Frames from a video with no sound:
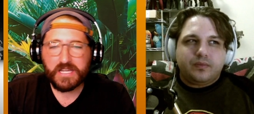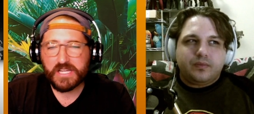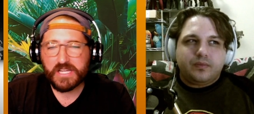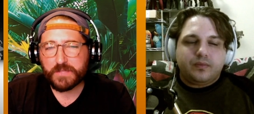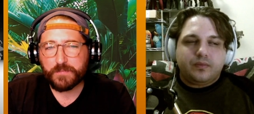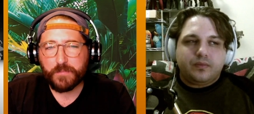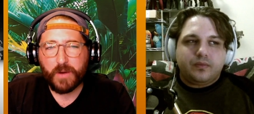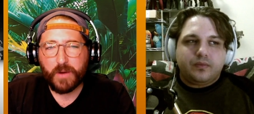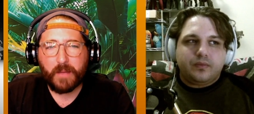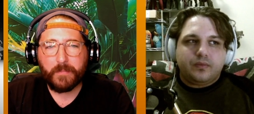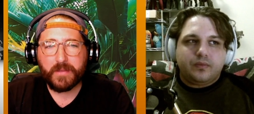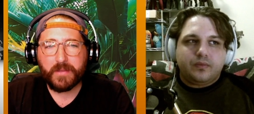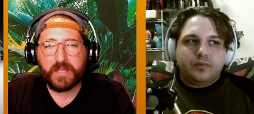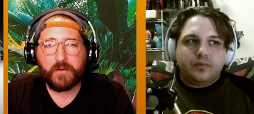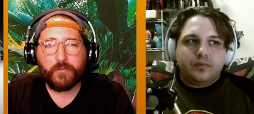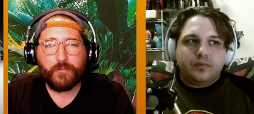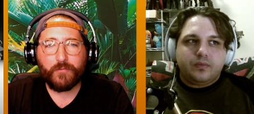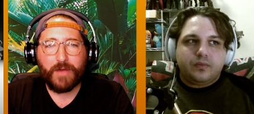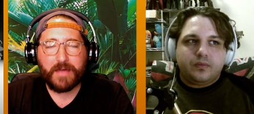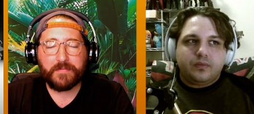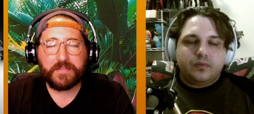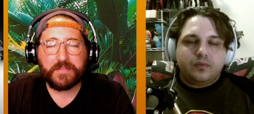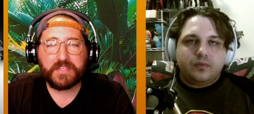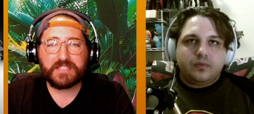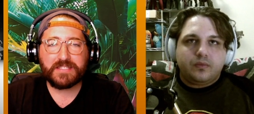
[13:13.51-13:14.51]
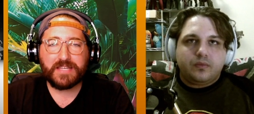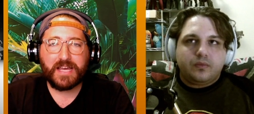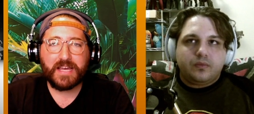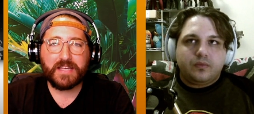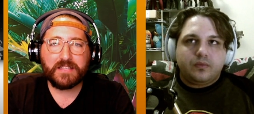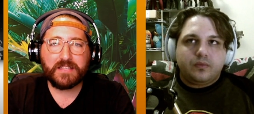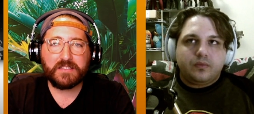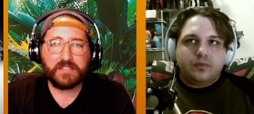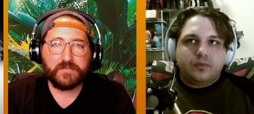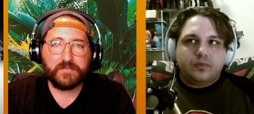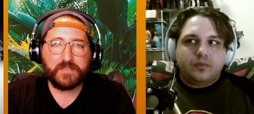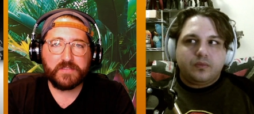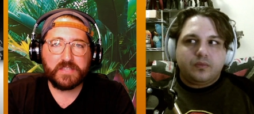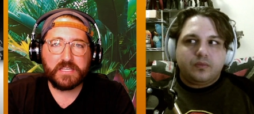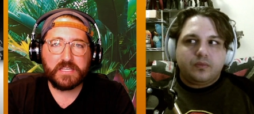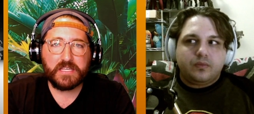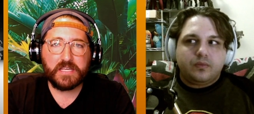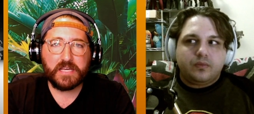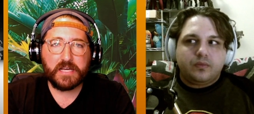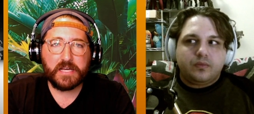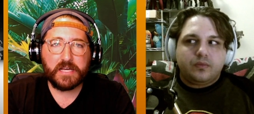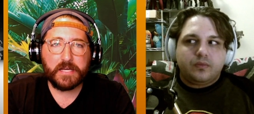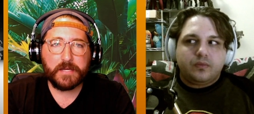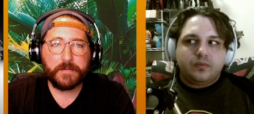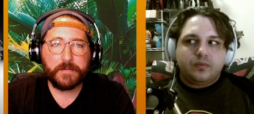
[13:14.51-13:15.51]
Speaker 1: It's probably around the size of
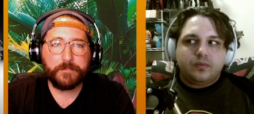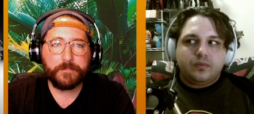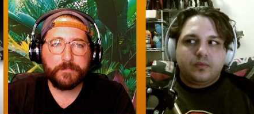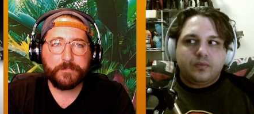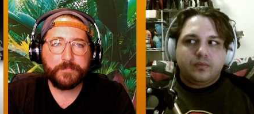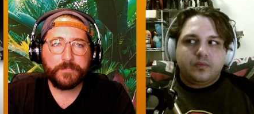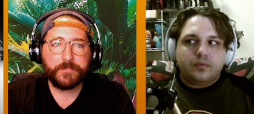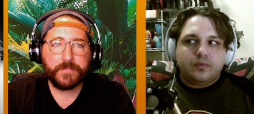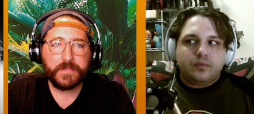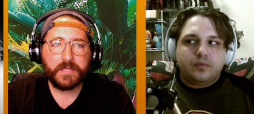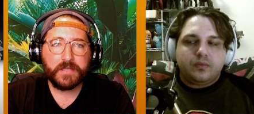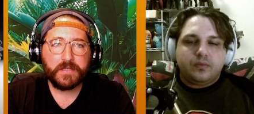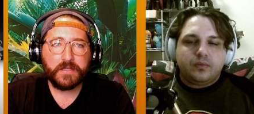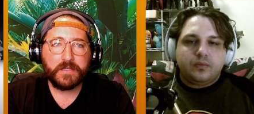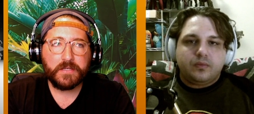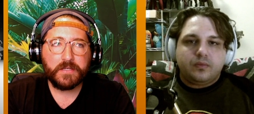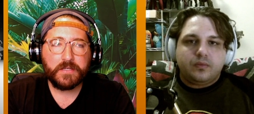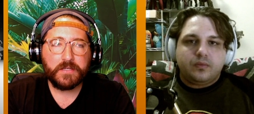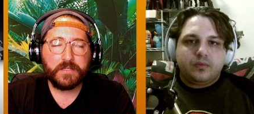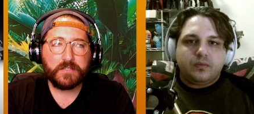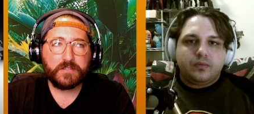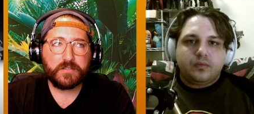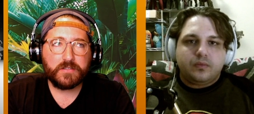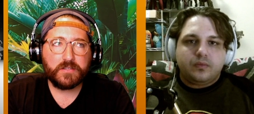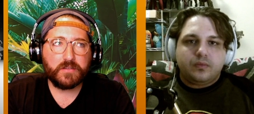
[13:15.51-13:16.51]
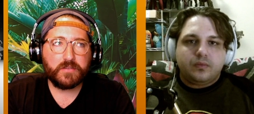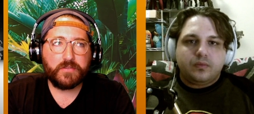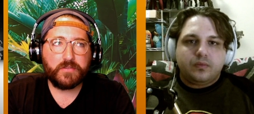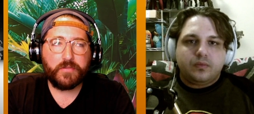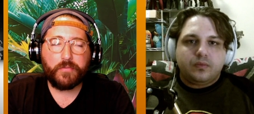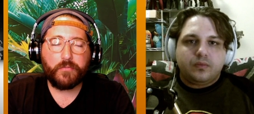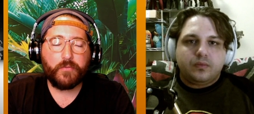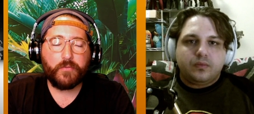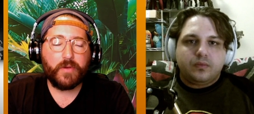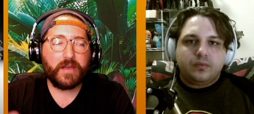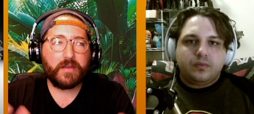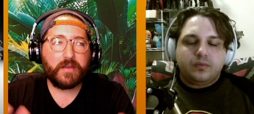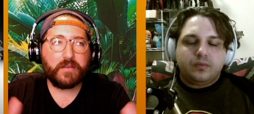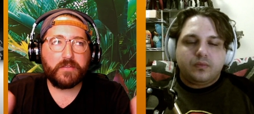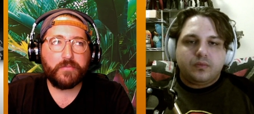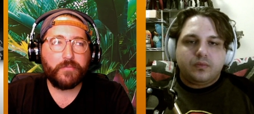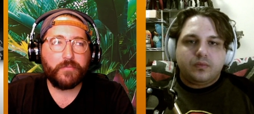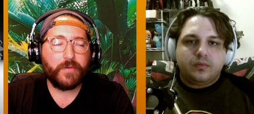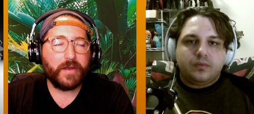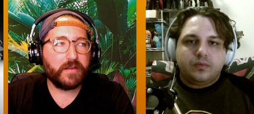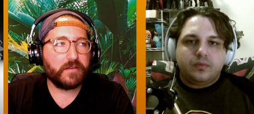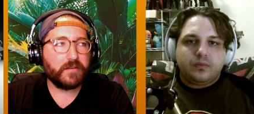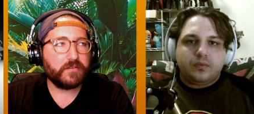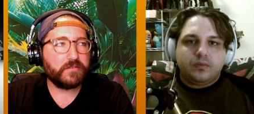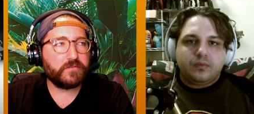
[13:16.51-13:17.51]
the um, threat,
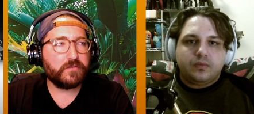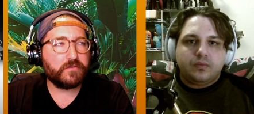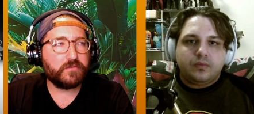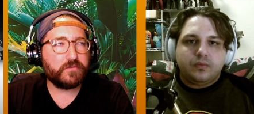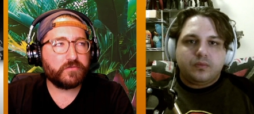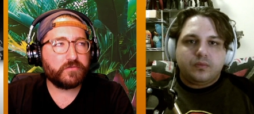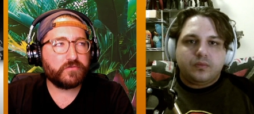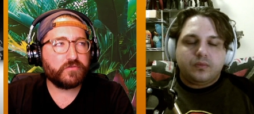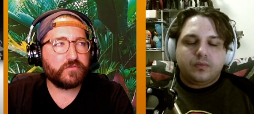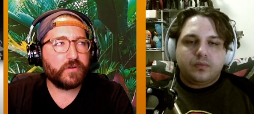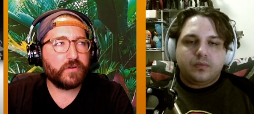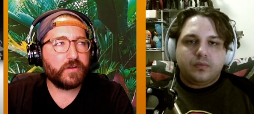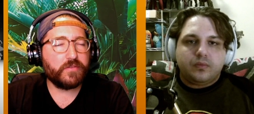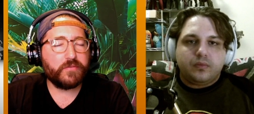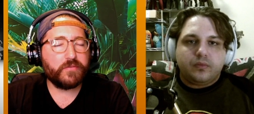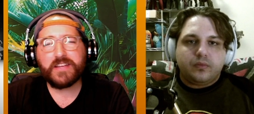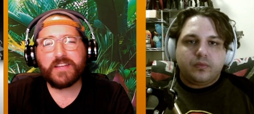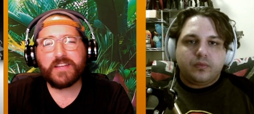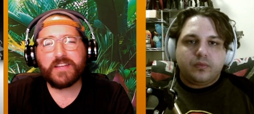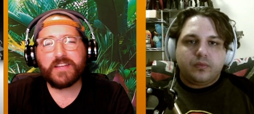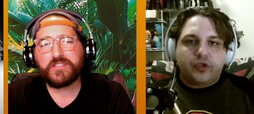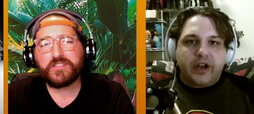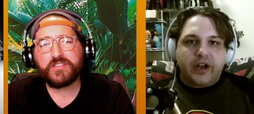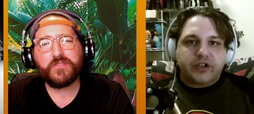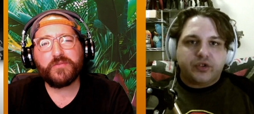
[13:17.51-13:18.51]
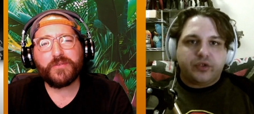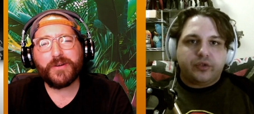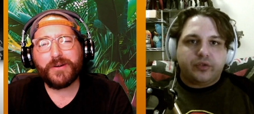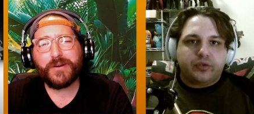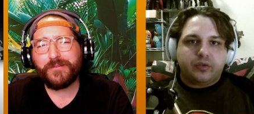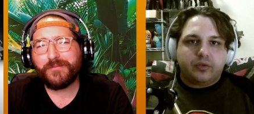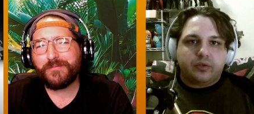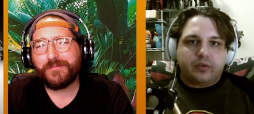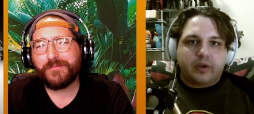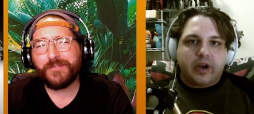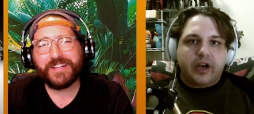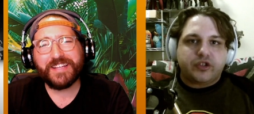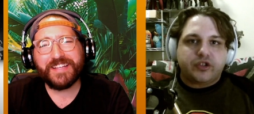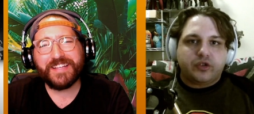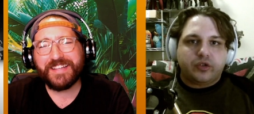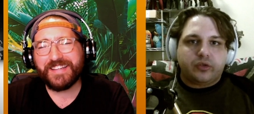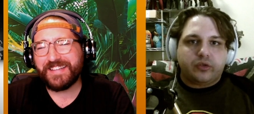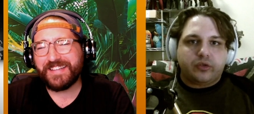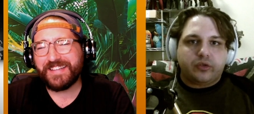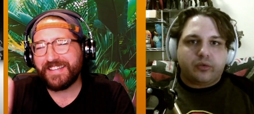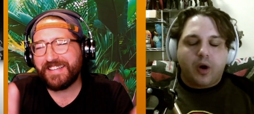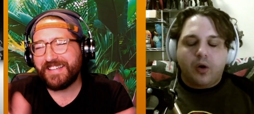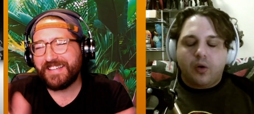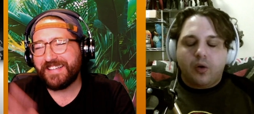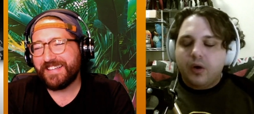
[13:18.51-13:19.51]
threat, thrash and thrash, throw. Thrash
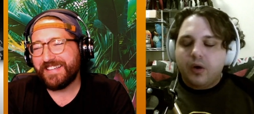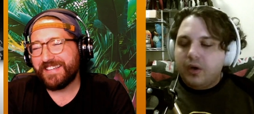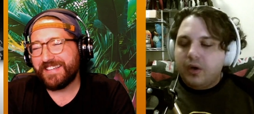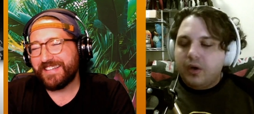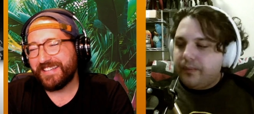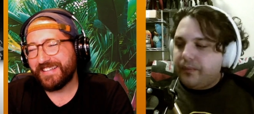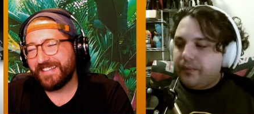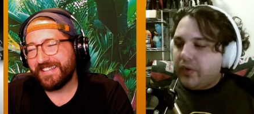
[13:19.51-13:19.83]
and throw.